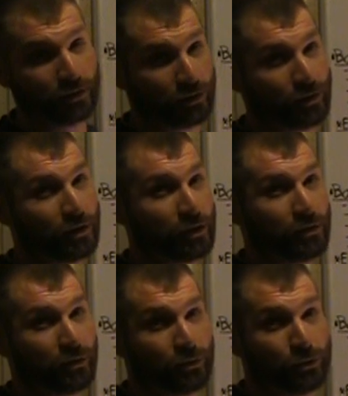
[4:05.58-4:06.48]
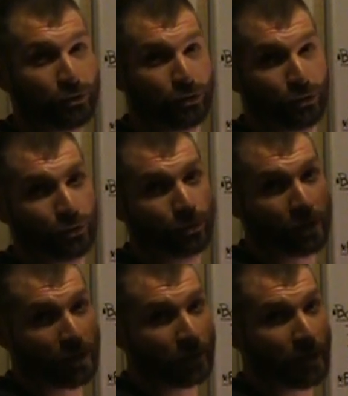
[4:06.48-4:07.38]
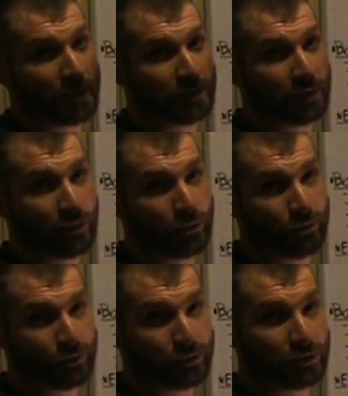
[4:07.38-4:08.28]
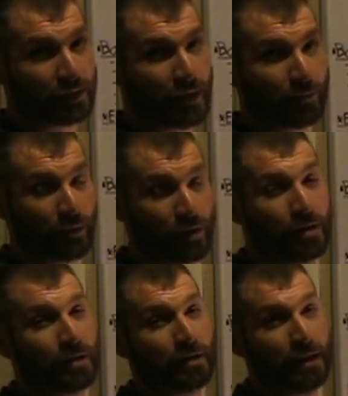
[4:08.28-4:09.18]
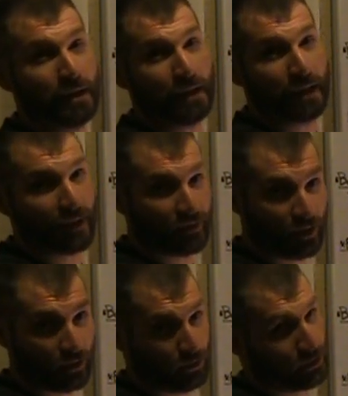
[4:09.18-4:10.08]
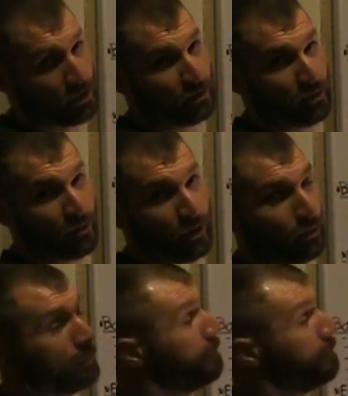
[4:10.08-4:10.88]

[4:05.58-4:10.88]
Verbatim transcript: to turn it to clockwise, it will first snap on and then it'll adjust your volume.